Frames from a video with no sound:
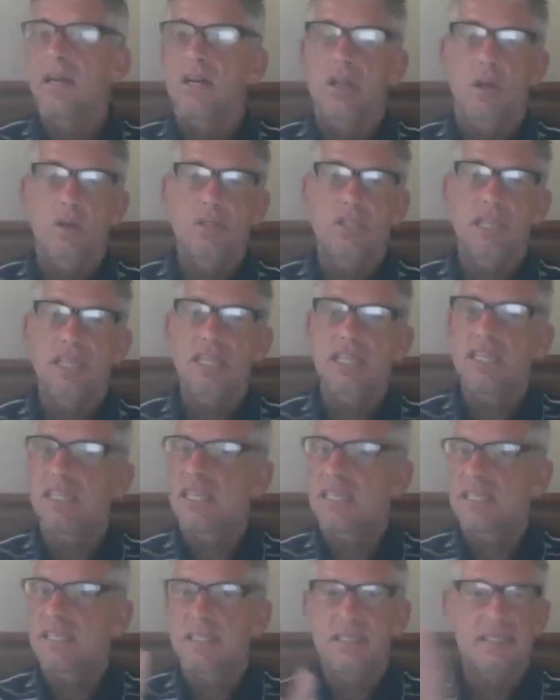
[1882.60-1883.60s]
Closed-ended,
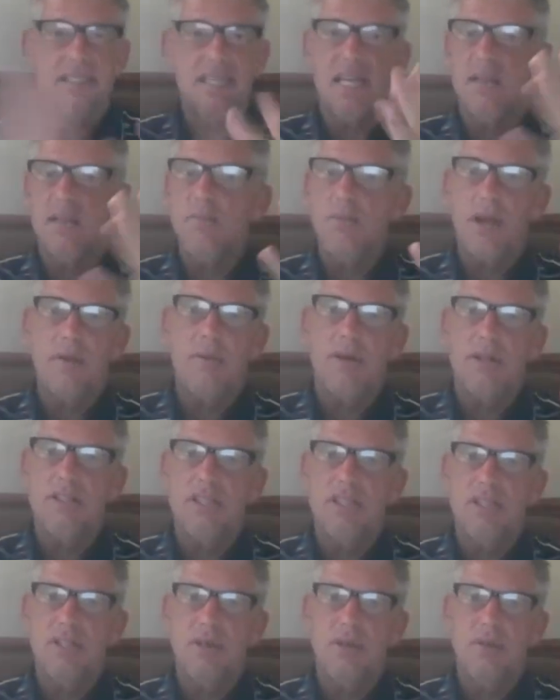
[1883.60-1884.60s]
you tell them right what
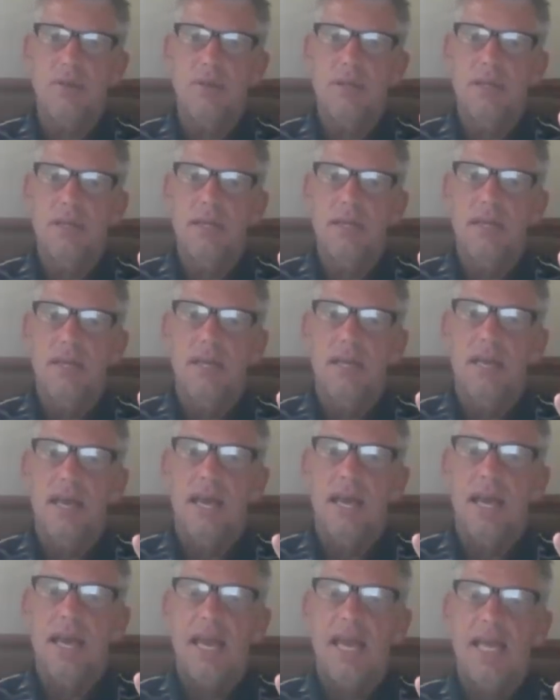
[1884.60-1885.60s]
to do.
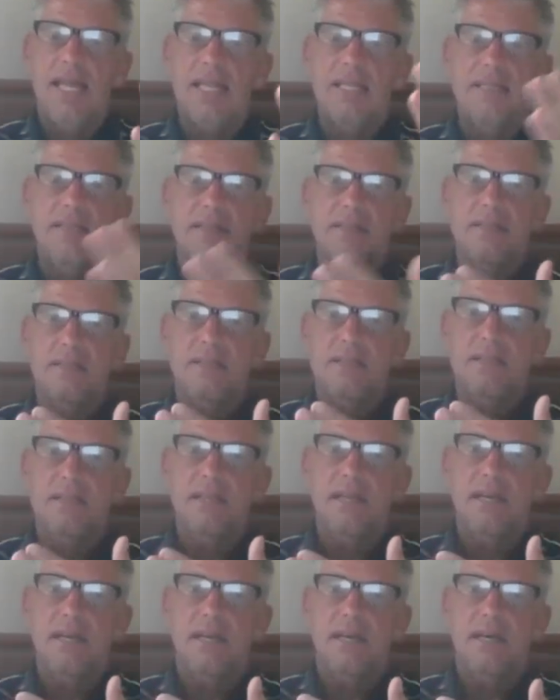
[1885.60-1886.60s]
And
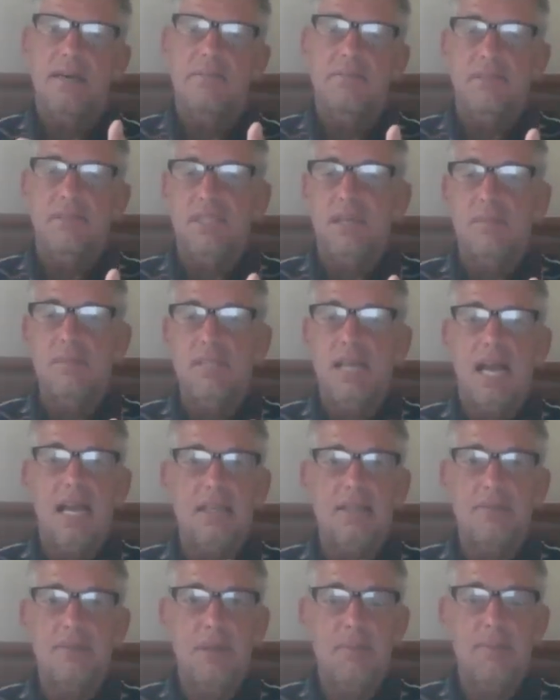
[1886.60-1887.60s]

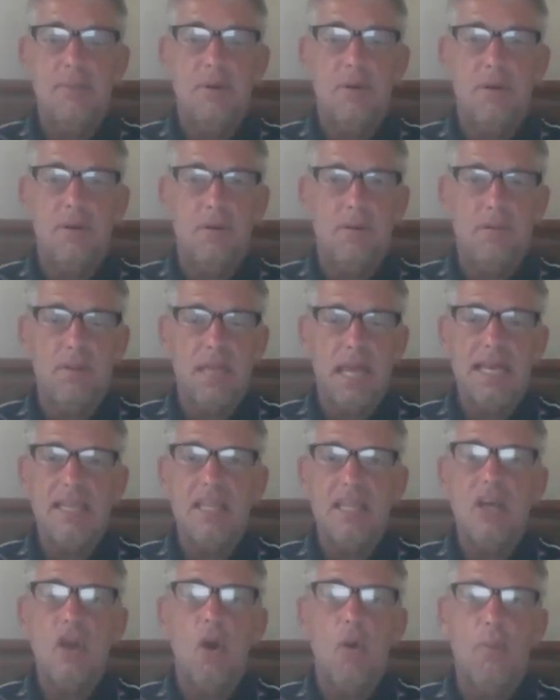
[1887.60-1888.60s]
sometimes people
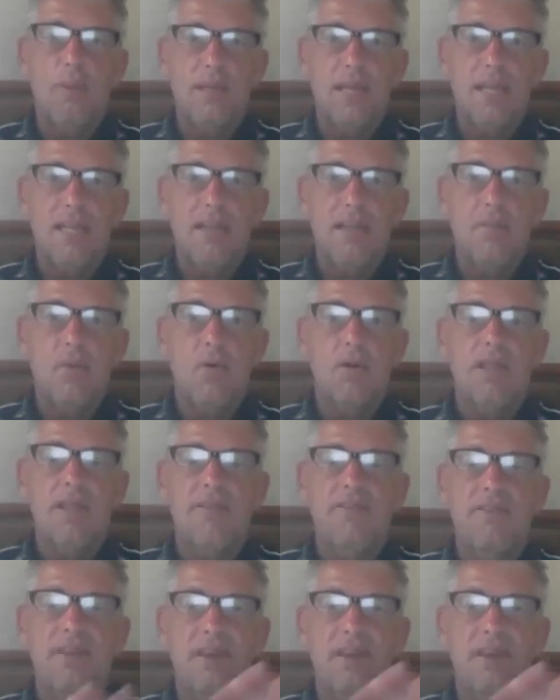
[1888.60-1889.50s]
like the open-ended more. They